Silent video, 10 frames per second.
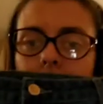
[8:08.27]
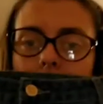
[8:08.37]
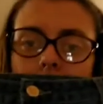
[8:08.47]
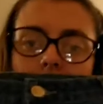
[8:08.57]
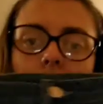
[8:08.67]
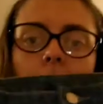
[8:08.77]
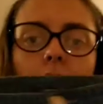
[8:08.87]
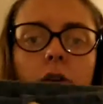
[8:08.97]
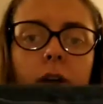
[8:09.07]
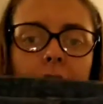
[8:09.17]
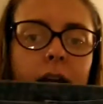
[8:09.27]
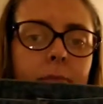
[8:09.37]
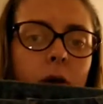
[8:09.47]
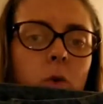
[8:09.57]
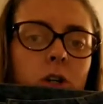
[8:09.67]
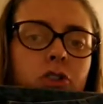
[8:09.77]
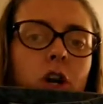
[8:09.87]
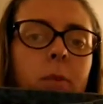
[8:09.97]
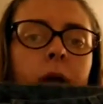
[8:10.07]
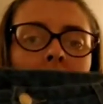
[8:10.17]
denim skirt already in my
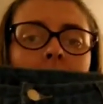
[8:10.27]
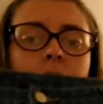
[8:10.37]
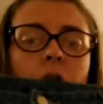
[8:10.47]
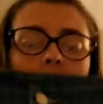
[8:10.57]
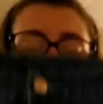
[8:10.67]
wardrobe, and so I